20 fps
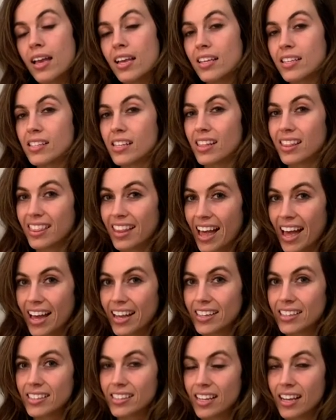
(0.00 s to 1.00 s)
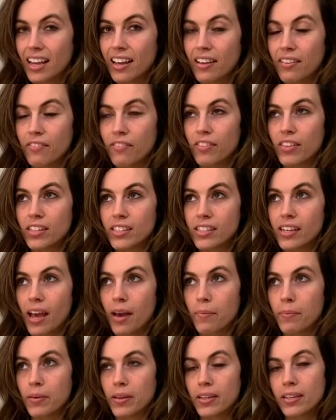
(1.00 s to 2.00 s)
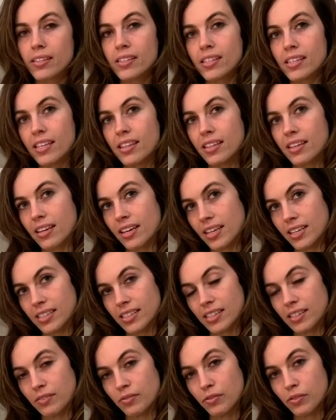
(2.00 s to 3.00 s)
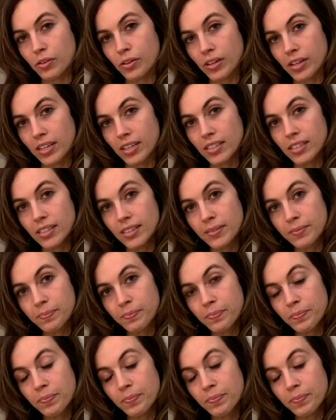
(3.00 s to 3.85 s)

is a lot of the topics in the 1940s.